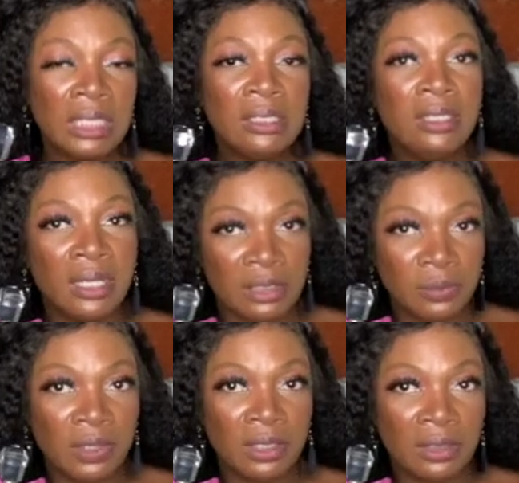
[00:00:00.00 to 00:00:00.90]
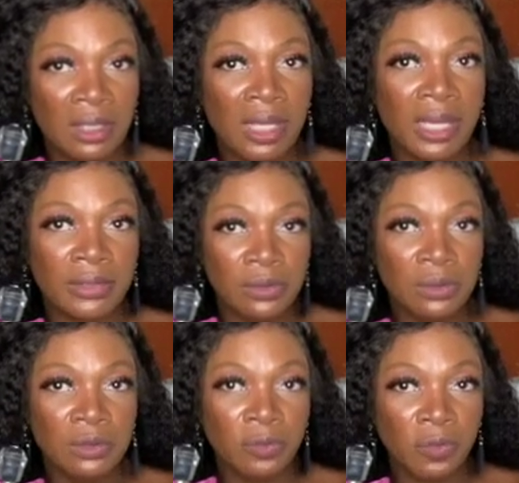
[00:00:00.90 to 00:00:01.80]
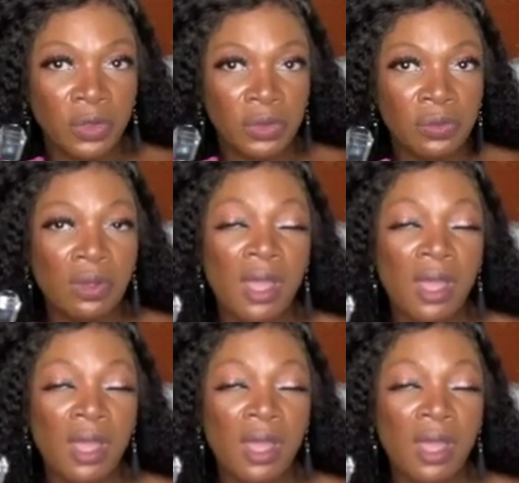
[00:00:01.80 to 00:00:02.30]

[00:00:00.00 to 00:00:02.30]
Guess what? I got news for you.